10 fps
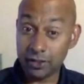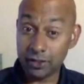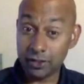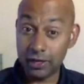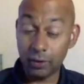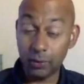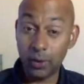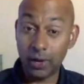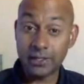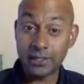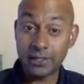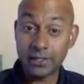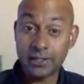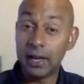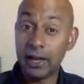slightly different
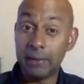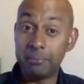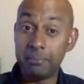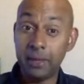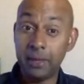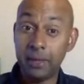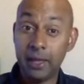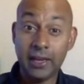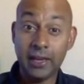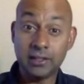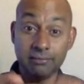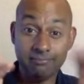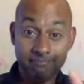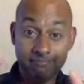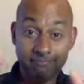ways,
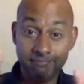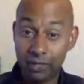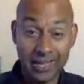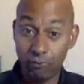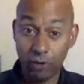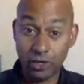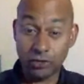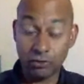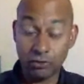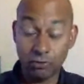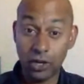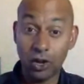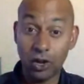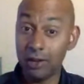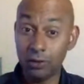and you can reach a
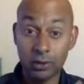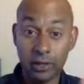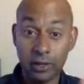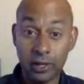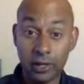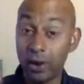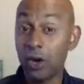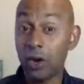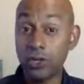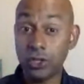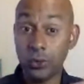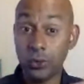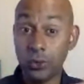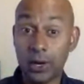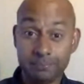really high level at whatever
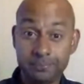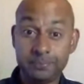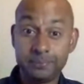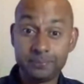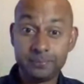height you are.